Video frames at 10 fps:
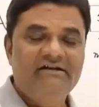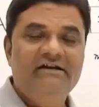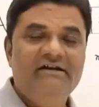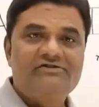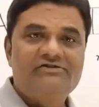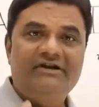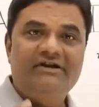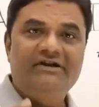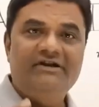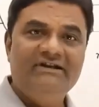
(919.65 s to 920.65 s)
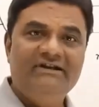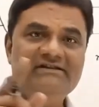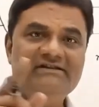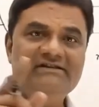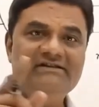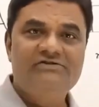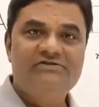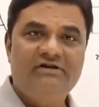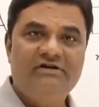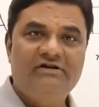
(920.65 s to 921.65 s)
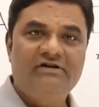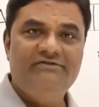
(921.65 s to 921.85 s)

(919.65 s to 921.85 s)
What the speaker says: So when two lists are sorted,